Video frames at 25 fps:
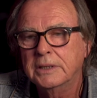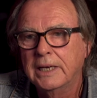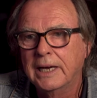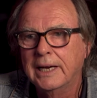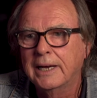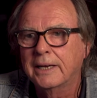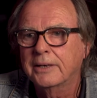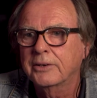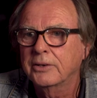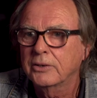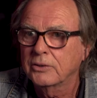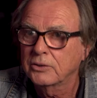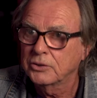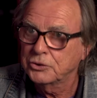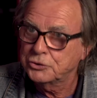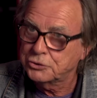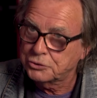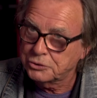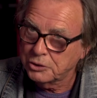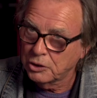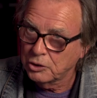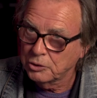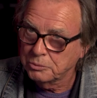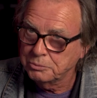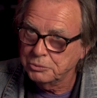out at La
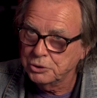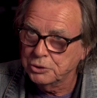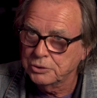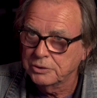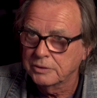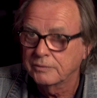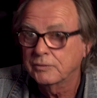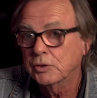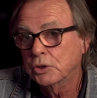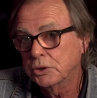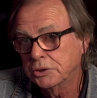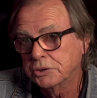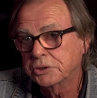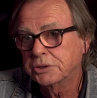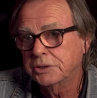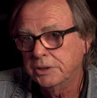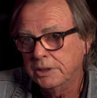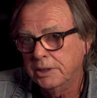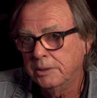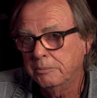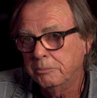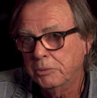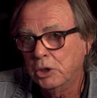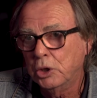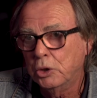Trobe
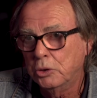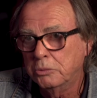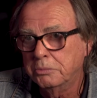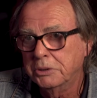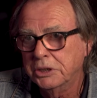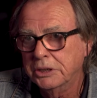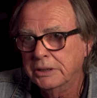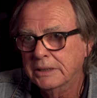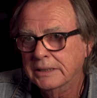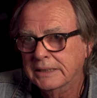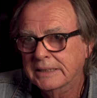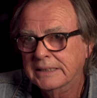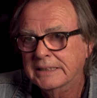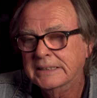University in Melbourne,